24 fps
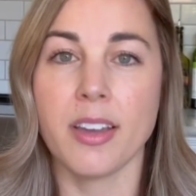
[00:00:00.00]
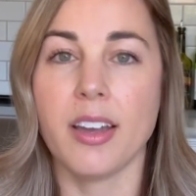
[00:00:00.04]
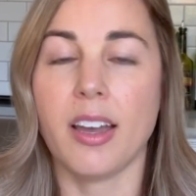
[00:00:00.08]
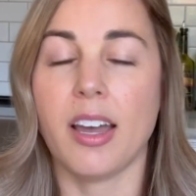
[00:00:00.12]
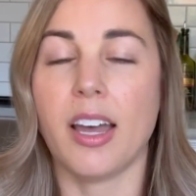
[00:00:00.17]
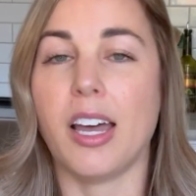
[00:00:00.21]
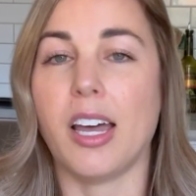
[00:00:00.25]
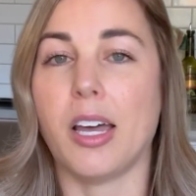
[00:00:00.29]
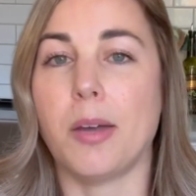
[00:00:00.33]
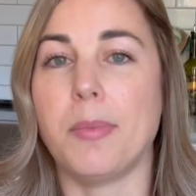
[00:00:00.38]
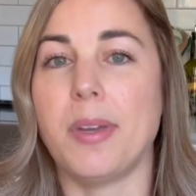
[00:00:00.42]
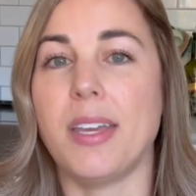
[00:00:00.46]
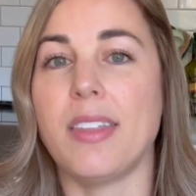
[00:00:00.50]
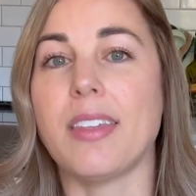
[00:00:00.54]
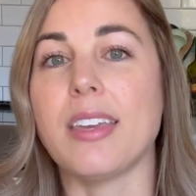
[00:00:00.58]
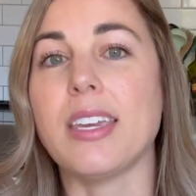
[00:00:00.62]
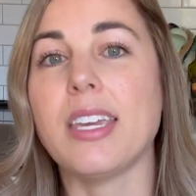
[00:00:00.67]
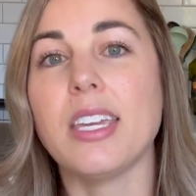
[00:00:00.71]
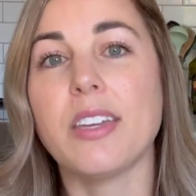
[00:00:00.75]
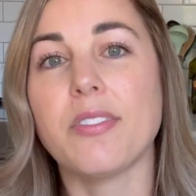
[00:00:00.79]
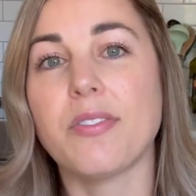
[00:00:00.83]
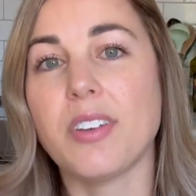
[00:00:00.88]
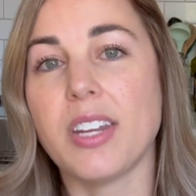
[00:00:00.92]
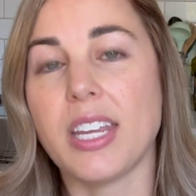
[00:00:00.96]
In the
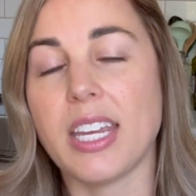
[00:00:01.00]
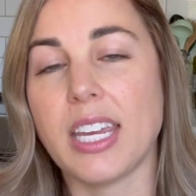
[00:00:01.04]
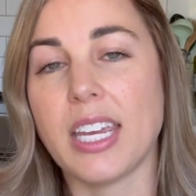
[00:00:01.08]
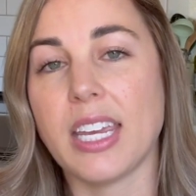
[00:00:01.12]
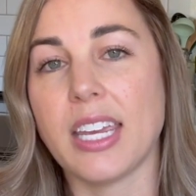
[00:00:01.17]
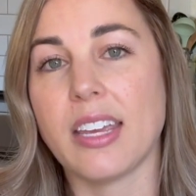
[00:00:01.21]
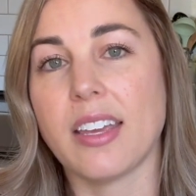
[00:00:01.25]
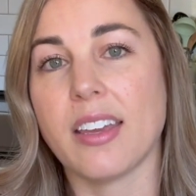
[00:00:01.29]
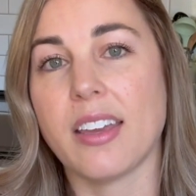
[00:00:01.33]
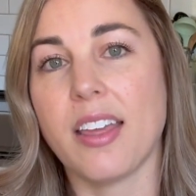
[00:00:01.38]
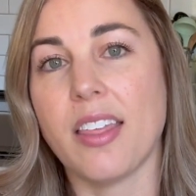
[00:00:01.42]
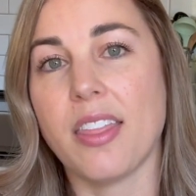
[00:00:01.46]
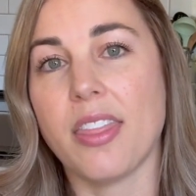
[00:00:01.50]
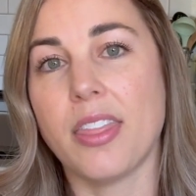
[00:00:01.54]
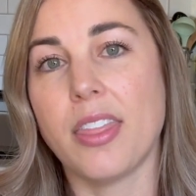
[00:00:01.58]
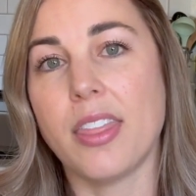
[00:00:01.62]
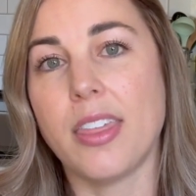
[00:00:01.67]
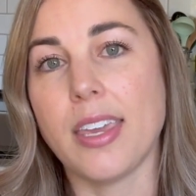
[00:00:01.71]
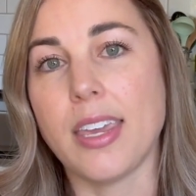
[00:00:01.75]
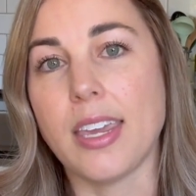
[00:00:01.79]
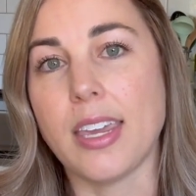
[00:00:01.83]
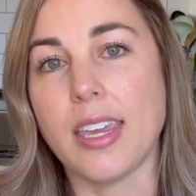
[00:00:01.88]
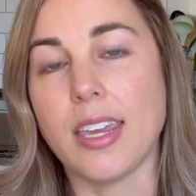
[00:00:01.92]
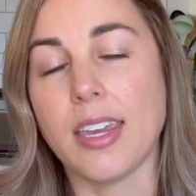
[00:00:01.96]
evening,
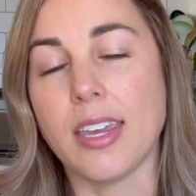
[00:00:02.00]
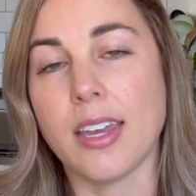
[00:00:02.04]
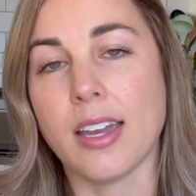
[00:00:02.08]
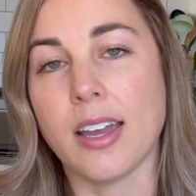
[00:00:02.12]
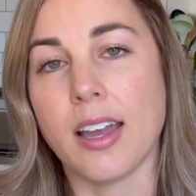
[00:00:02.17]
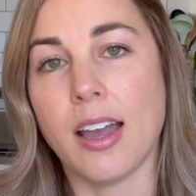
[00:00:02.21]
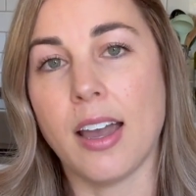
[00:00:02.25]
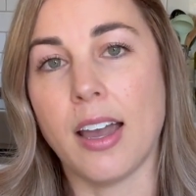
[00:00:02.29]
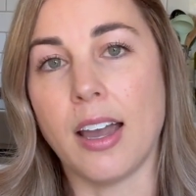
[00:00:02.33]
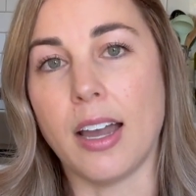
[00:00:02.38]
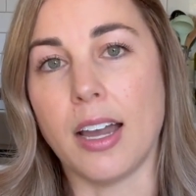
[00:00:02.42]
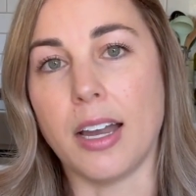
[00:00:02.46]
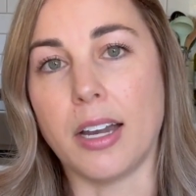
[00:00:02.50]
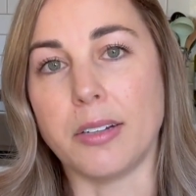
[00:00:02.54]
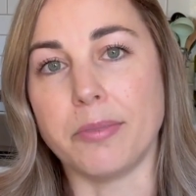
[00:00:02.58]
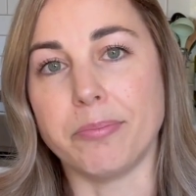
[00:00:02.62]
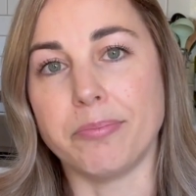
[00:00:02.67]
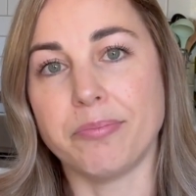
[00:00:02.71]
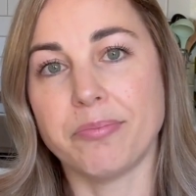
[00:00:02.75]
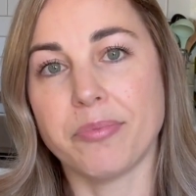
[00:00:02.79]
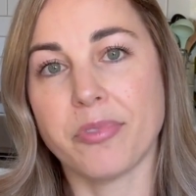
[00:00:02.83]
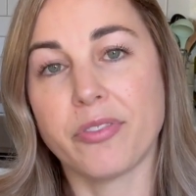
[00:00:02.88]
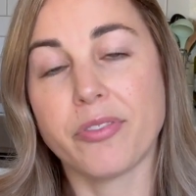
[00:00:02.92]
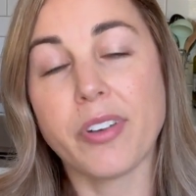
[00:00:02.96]
the
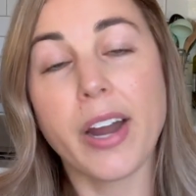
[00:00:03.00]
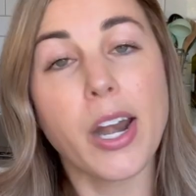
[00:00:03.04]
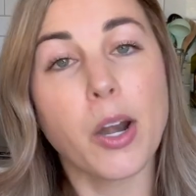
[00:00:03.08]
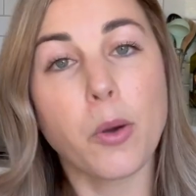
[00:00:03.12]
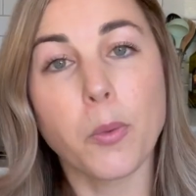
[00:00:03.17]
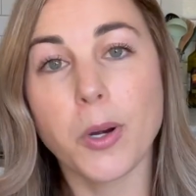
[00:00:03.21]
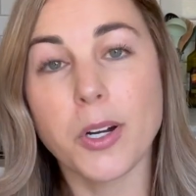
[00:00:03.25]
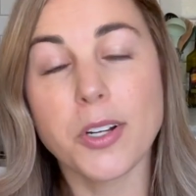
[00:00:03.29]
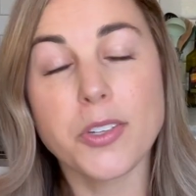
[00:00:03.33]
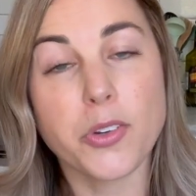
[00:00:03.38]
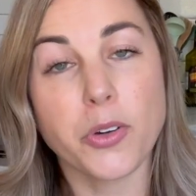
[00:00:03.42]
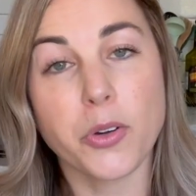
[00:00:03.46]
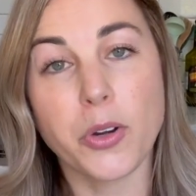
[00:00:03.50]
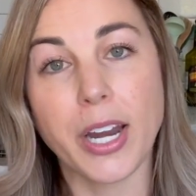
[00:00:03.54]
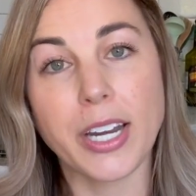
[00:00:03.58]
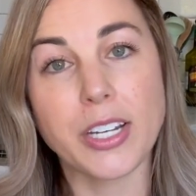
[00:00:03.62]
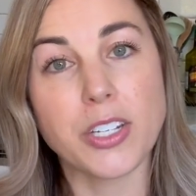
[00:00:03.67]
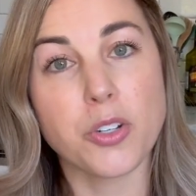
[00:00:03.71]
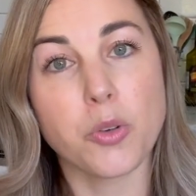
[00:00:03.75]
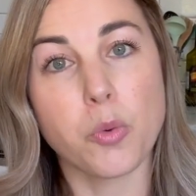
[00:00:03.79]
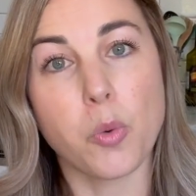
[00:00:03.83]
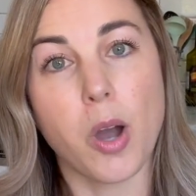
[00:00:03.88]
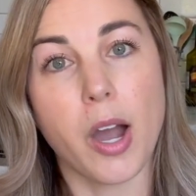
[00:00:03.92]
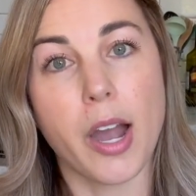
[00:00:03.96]
fireworks are great
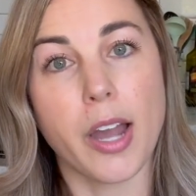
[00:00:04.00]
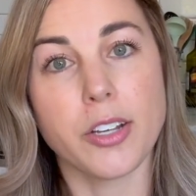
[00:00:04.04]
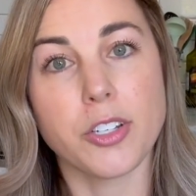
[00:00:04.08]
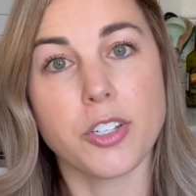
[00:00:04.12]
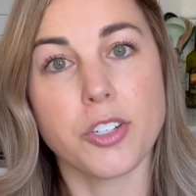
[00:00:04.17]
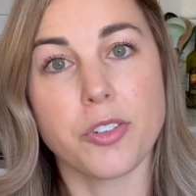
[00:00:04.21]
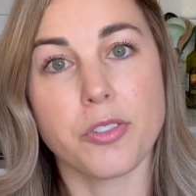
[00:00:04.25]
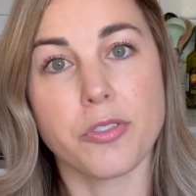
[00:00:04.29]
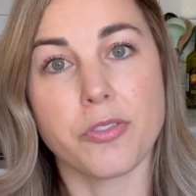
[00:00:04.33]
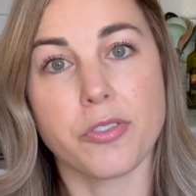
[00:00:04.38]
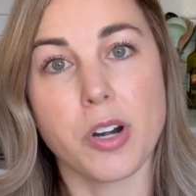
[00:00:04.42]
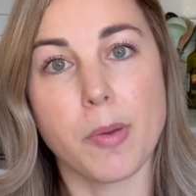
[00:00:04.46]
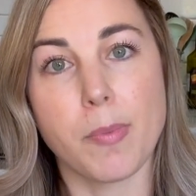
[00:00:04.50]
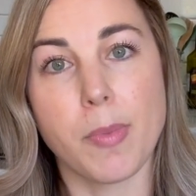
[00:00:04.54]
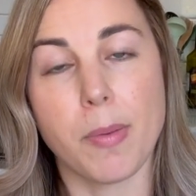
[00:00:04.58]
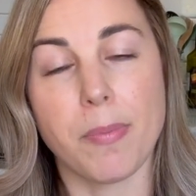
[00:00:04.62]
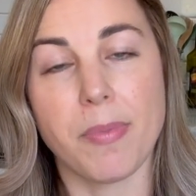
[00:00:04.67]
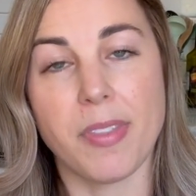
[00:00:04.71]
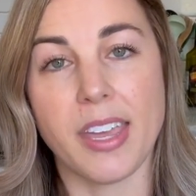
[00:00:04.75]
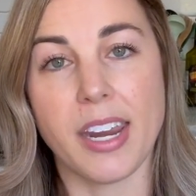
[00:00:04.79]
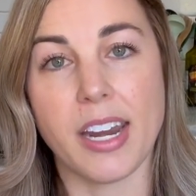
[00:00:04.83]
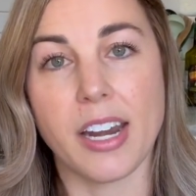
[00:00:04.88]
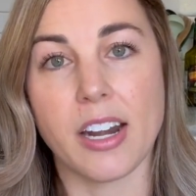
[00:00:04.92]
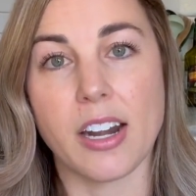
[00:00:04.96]
to watch from up
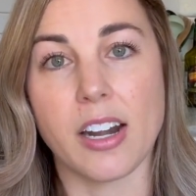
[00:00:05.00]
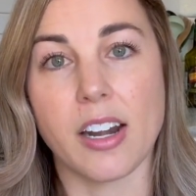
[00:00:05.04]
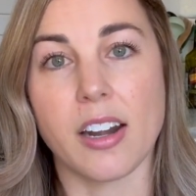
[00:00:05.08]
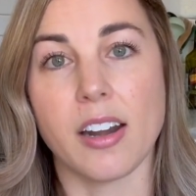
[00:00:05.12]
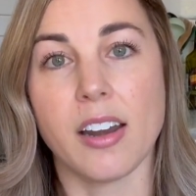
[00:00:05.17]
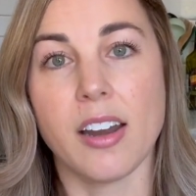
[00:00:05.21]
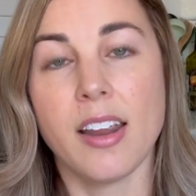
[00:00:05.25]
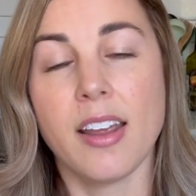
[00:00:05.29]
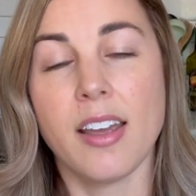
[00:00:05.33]
there.